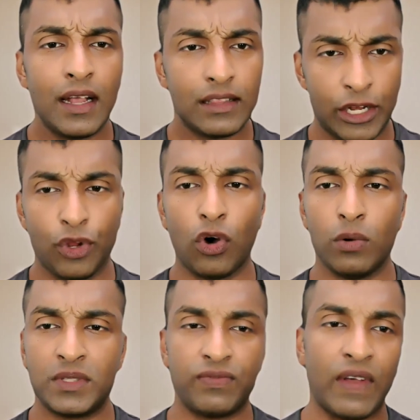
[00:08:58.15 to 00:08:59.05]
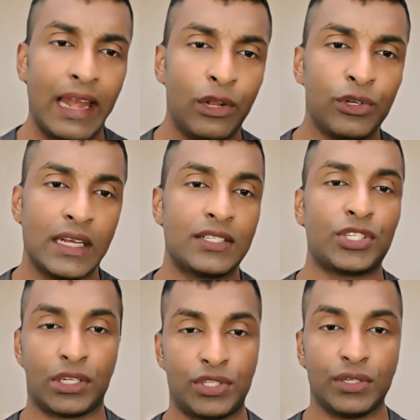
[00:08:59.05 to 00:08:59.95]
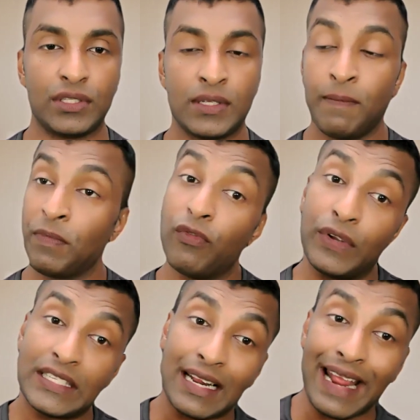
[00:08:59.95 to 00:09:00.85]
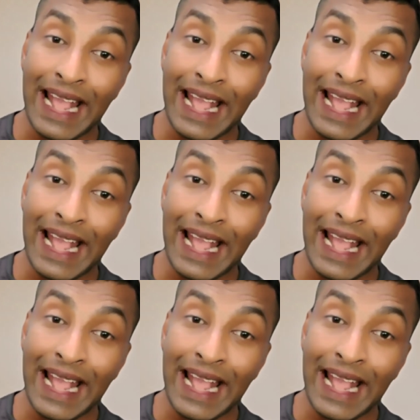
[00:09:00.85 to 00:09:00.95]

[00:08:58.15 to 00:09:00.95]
the norms, values, and structures which are